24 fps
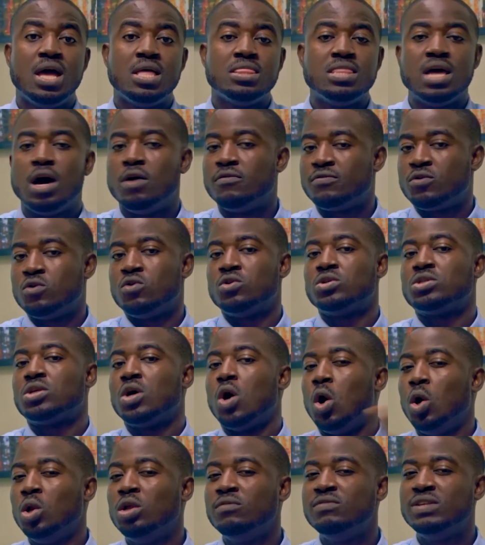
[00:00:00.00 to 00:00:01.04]
Now, of course,
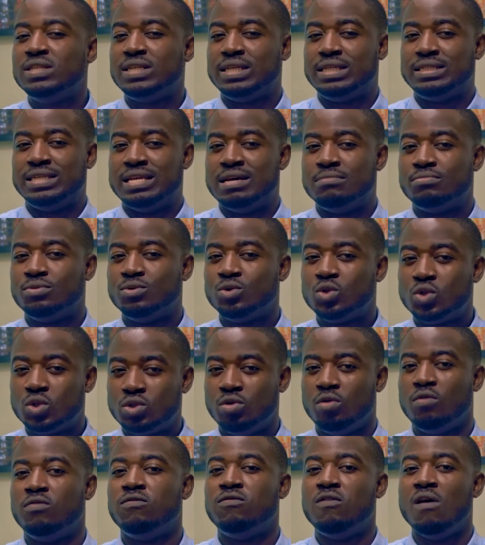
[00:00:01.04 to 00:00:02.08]
all of these examples
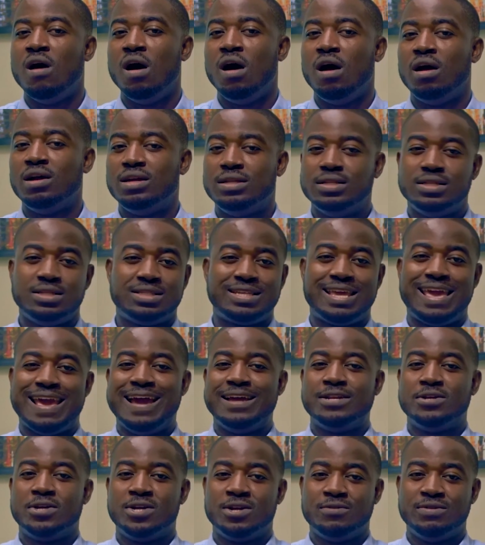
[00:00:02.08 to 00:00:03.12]
so far in these
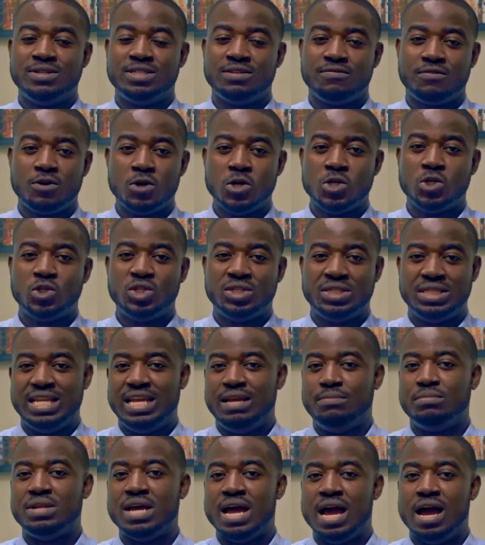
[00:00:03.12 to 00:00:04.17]
categories of countries named